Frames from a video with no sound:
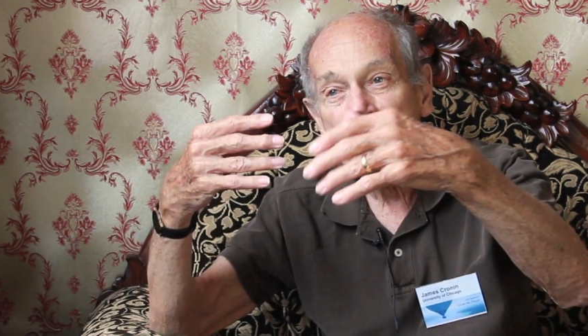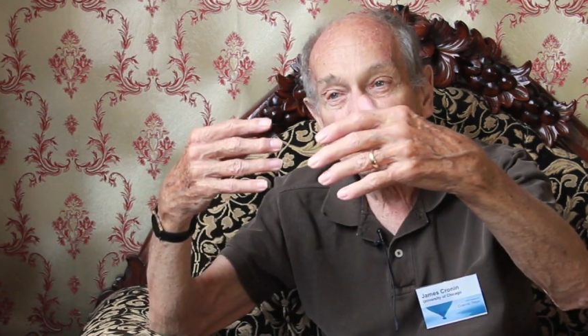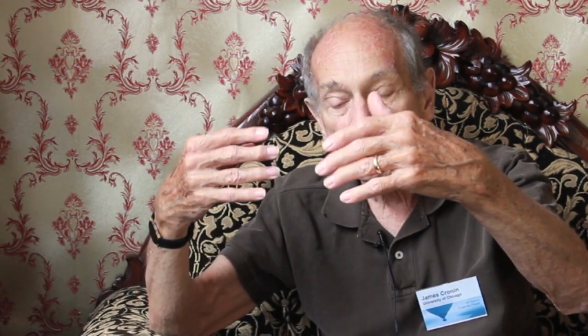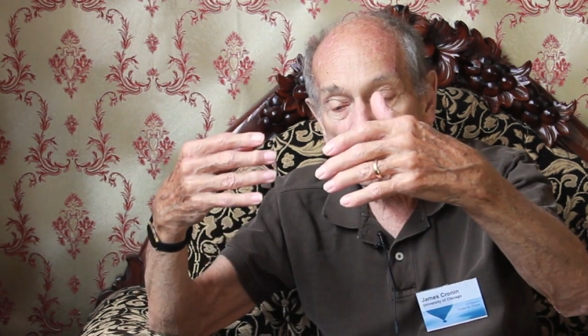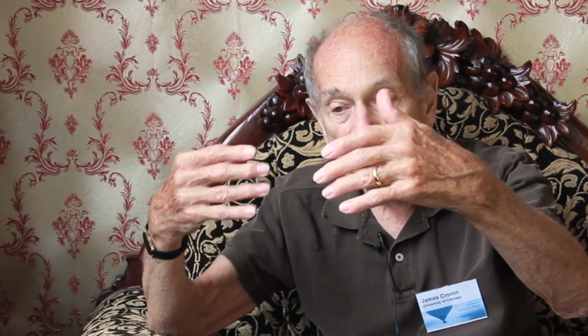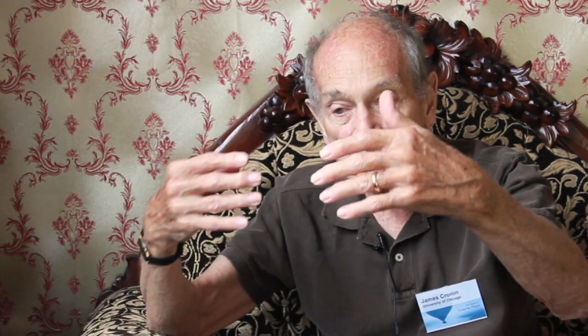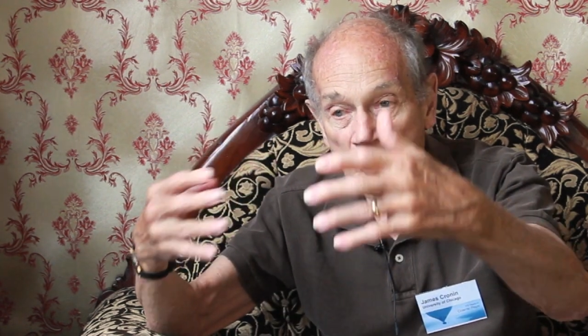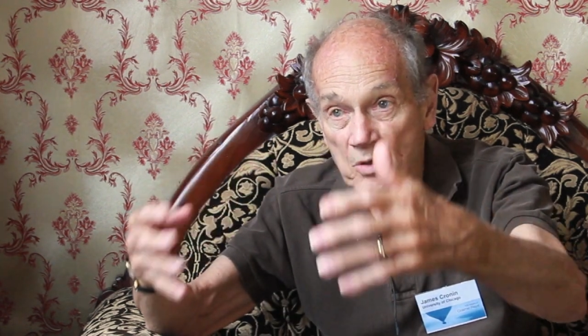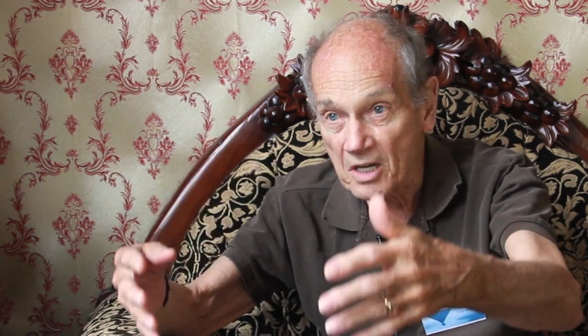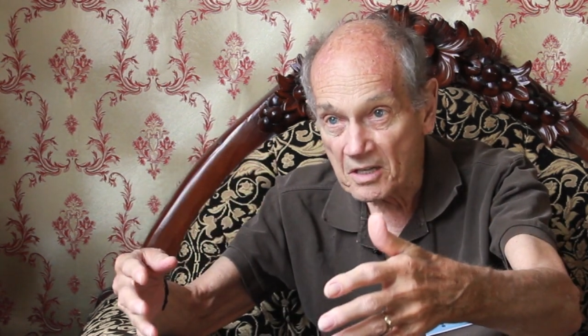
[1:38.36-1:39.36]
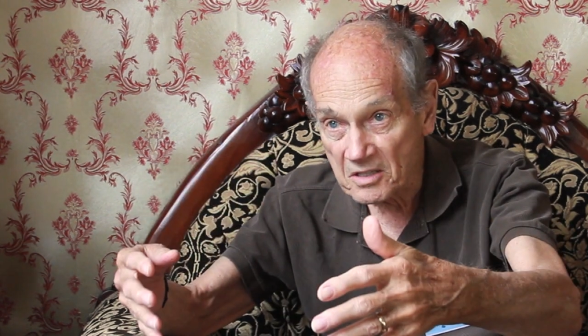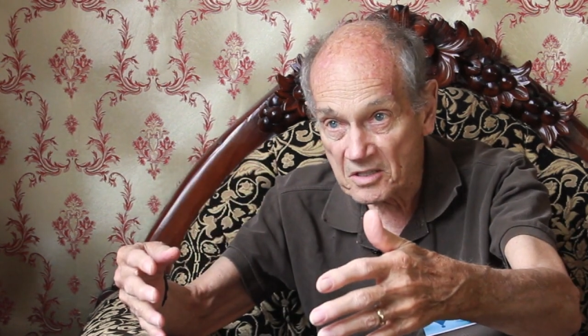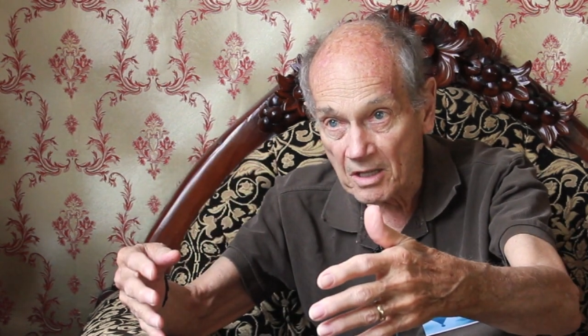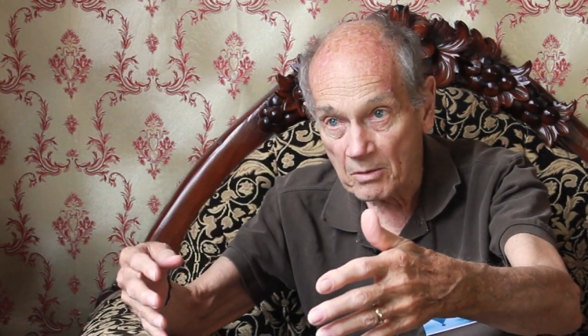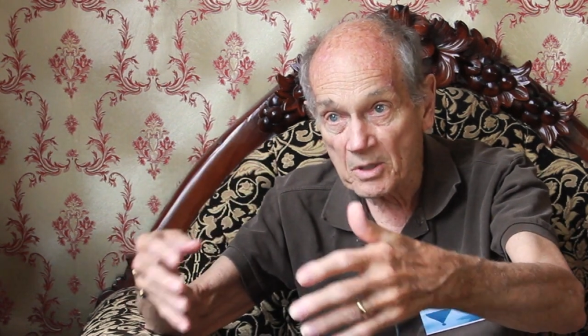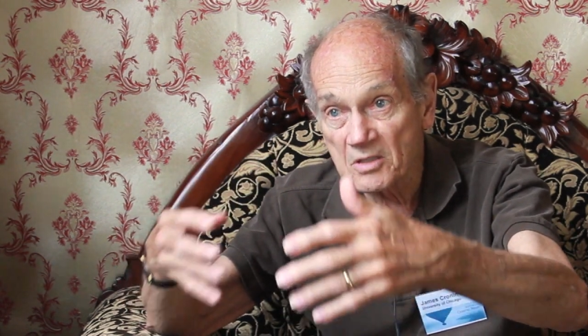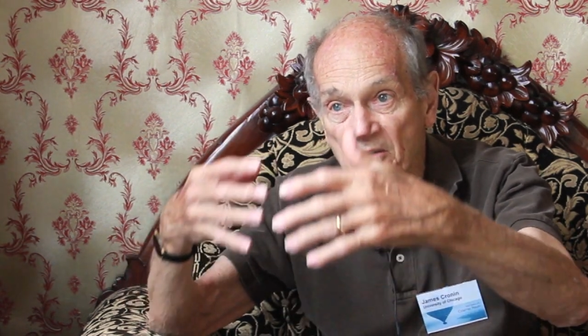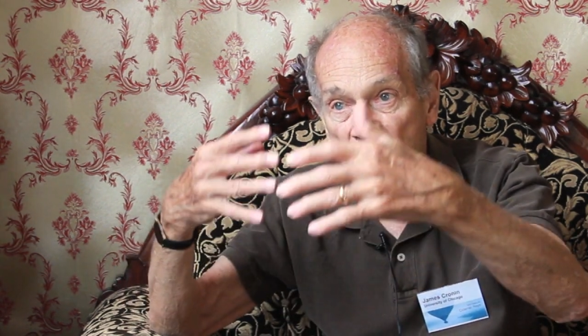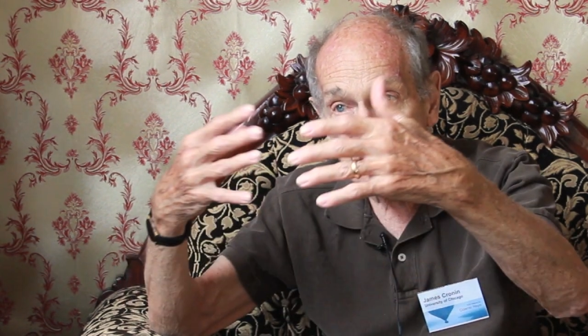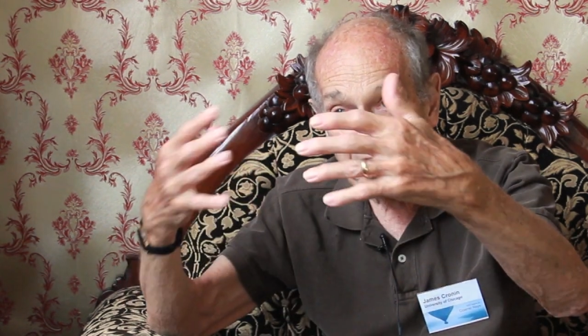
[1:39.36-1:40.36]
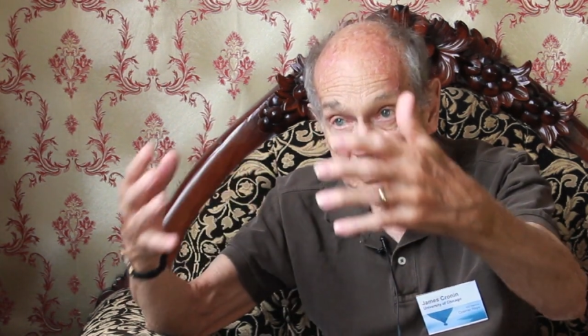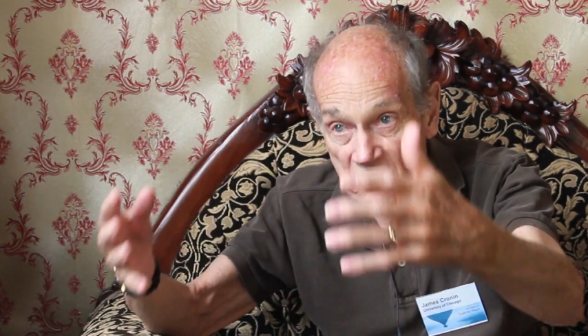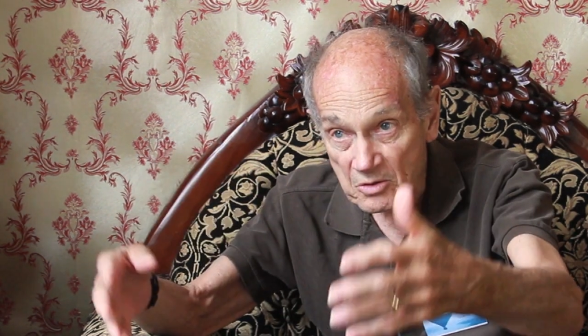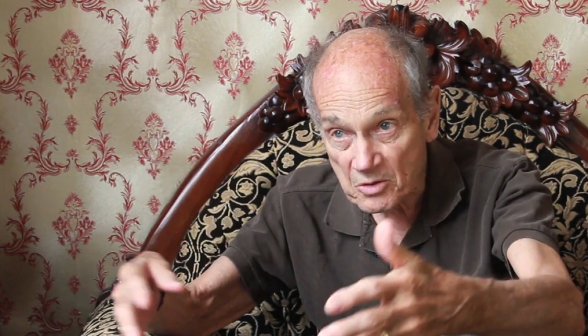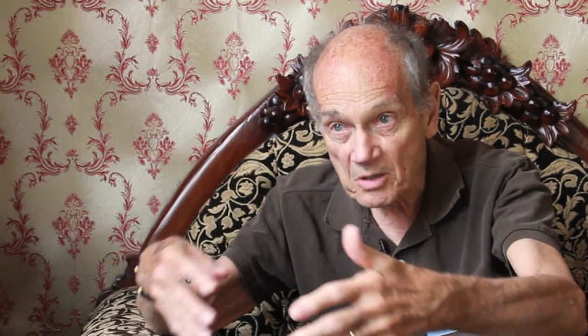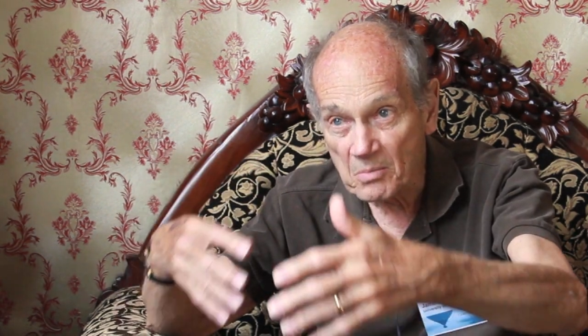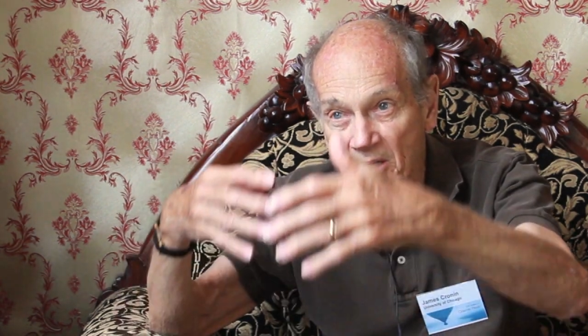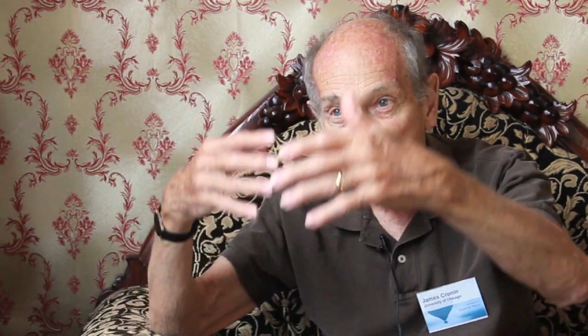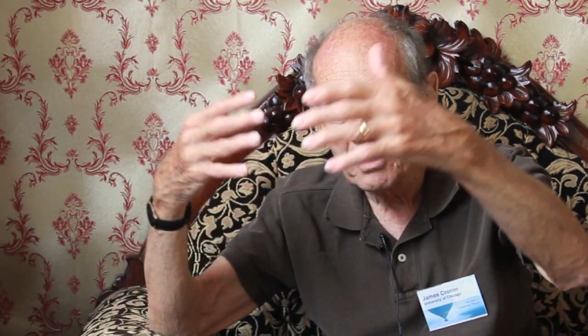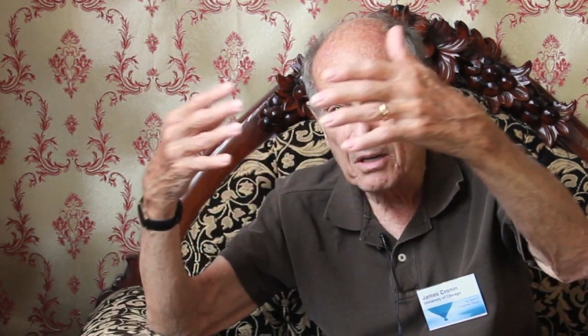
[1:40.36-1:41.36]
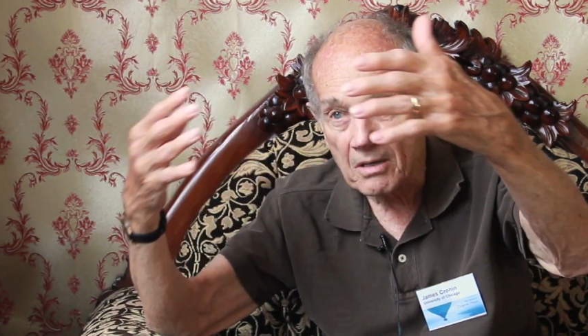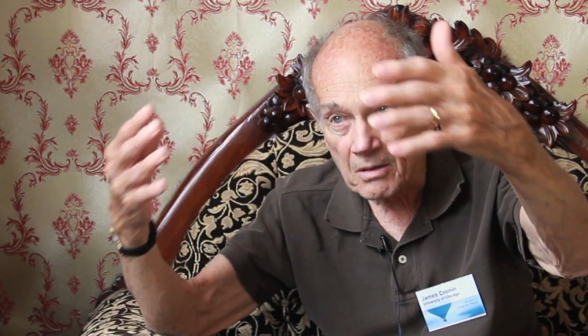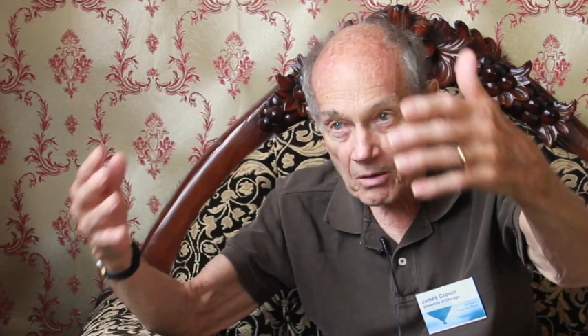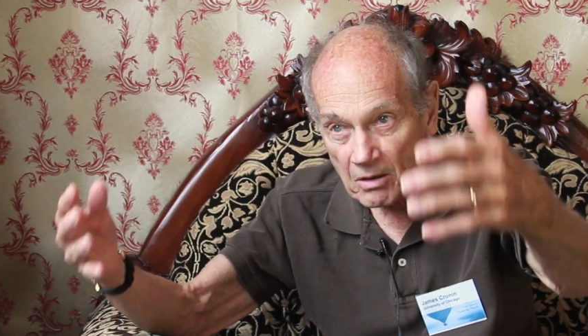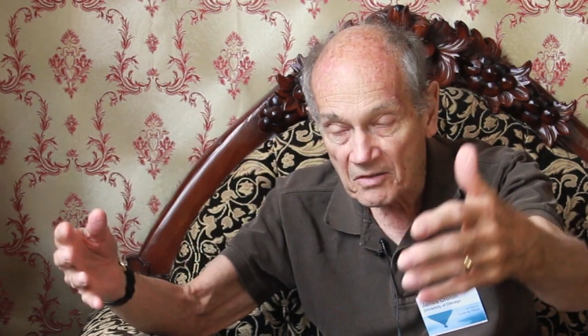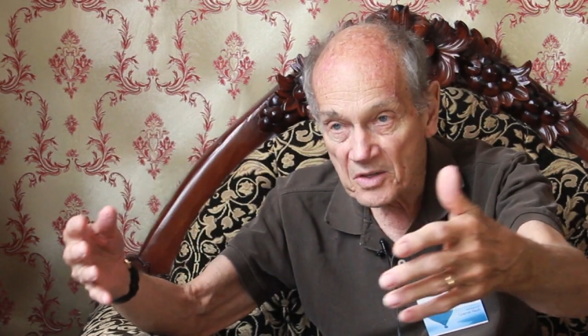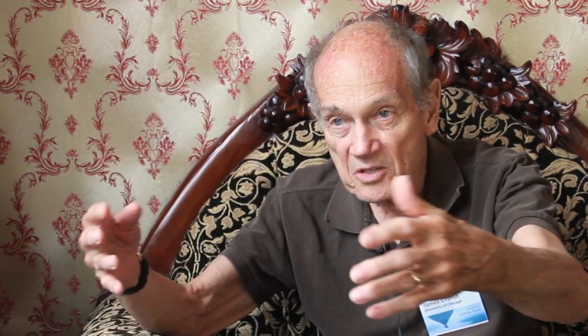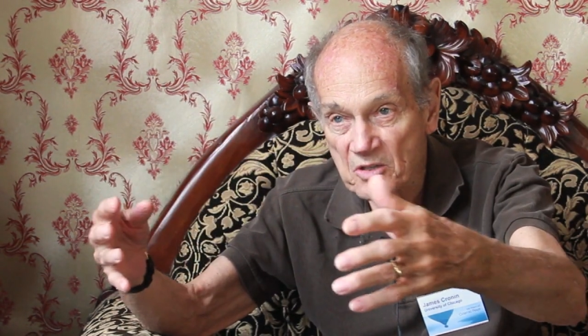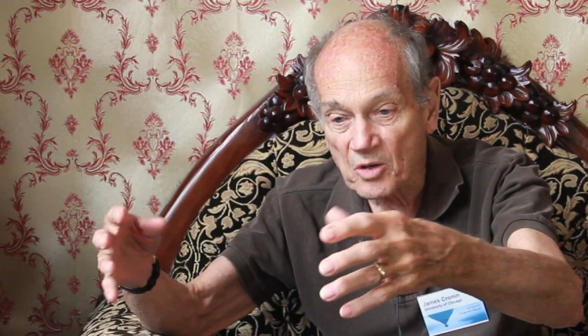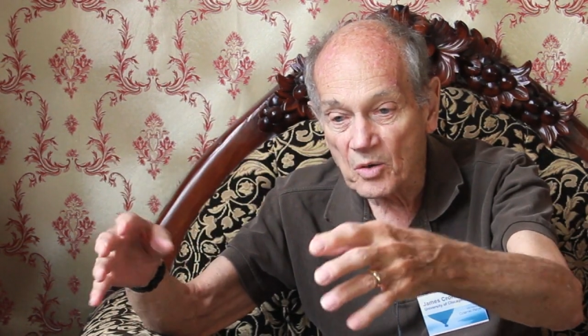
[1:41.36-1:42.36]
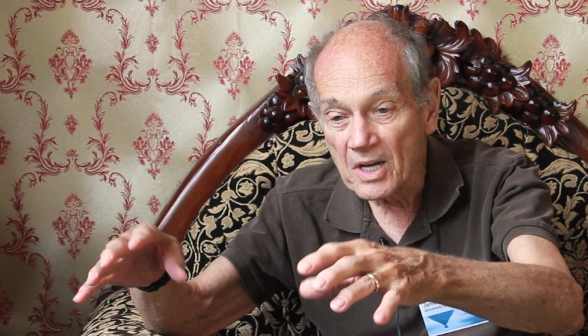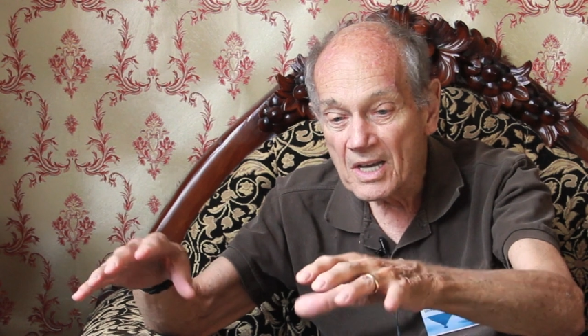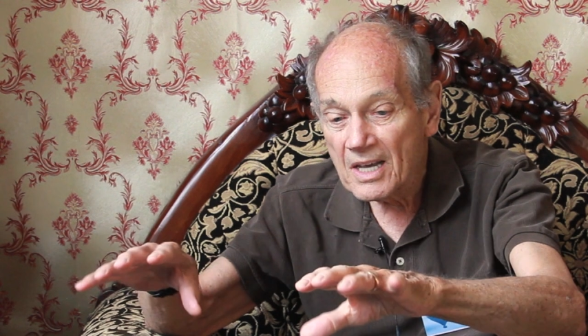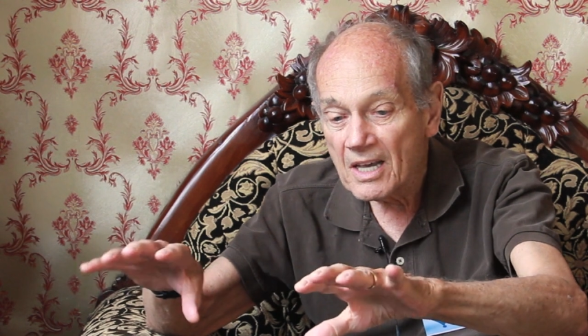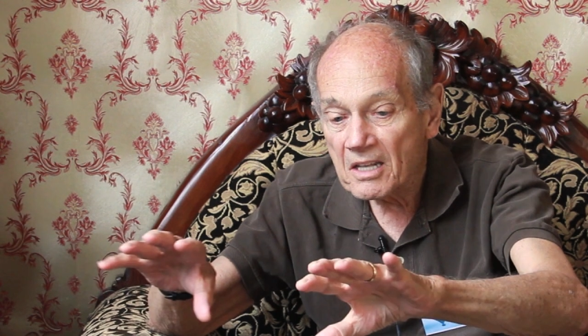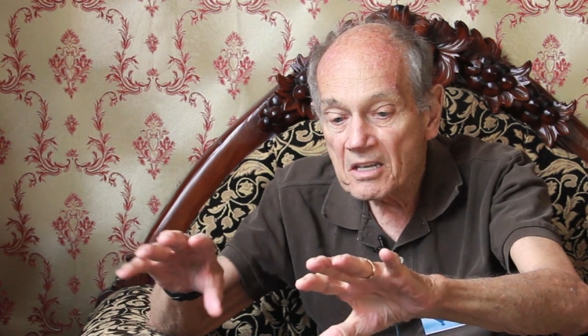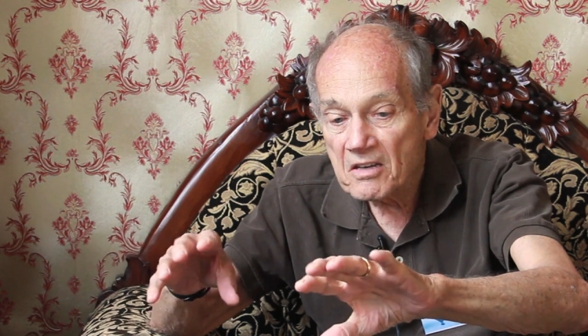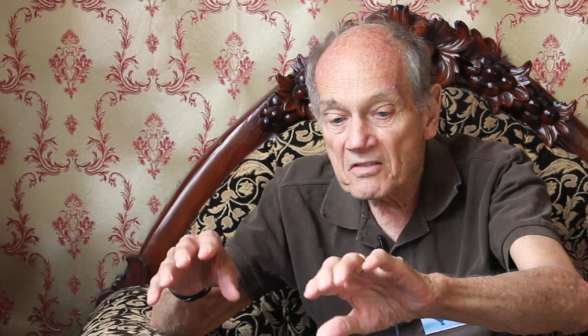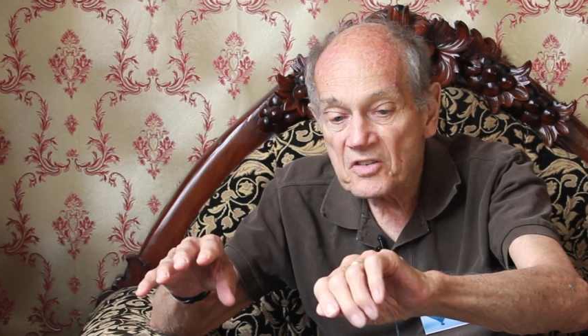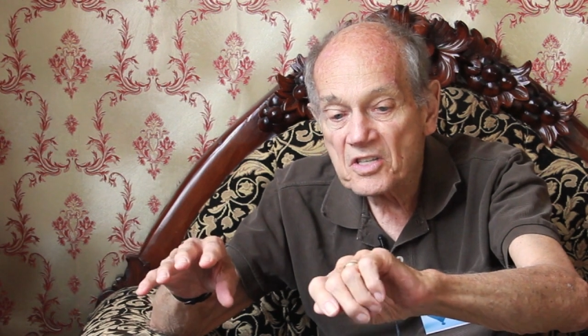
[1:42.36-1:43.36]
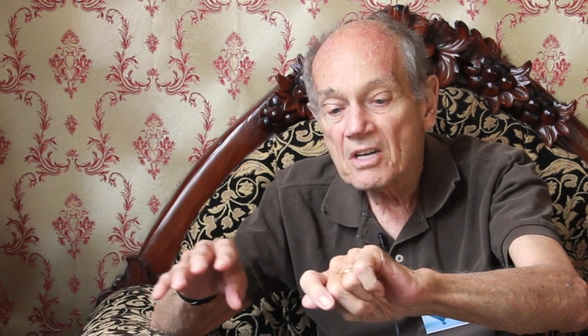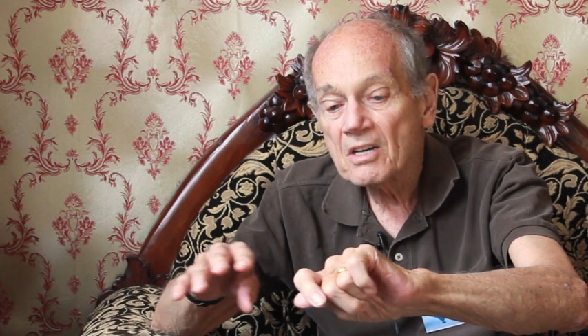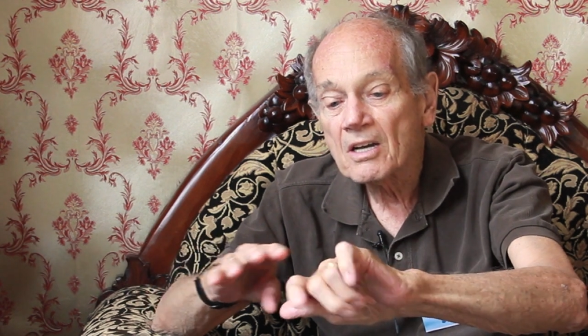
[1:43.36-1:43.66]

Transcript: you have proton accelerators for cancer treatment and all of this. So it gives,